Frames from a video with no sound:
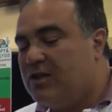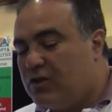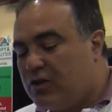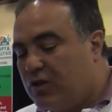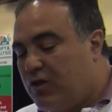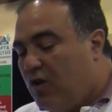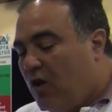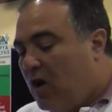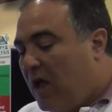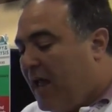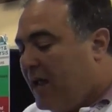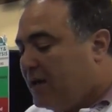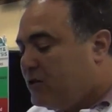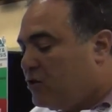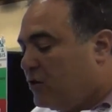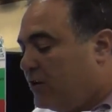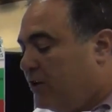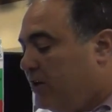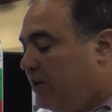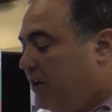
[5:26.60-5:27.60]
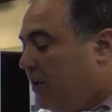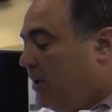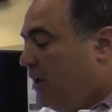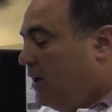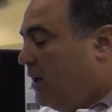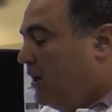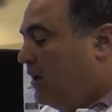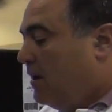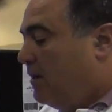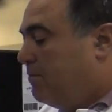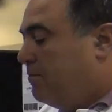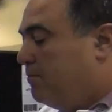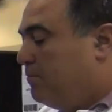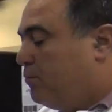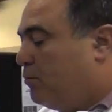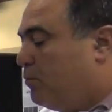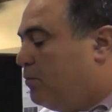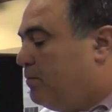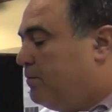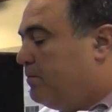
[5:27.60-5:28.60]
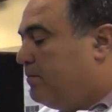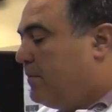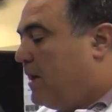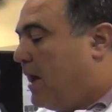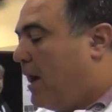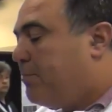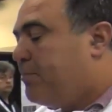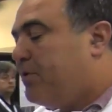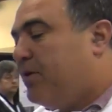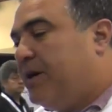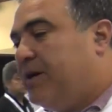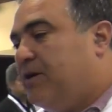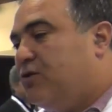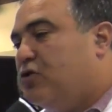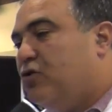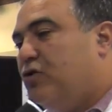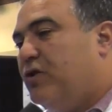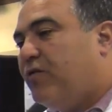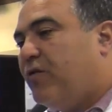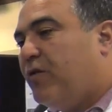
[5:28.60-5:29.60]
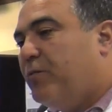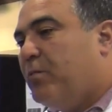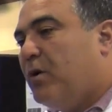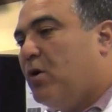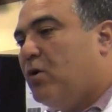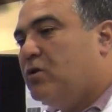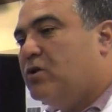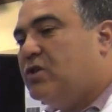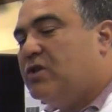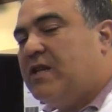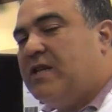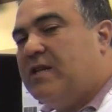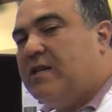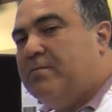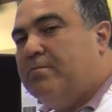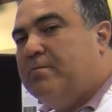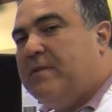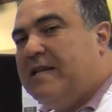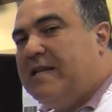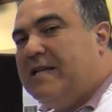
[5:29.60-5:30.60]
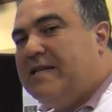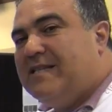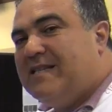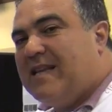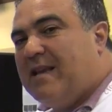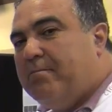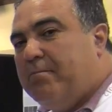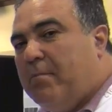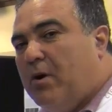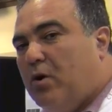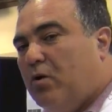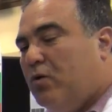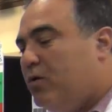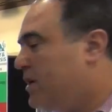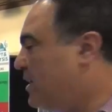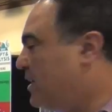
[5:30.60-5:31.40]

you can actually um, operate in two different modes, in the mini SEM mode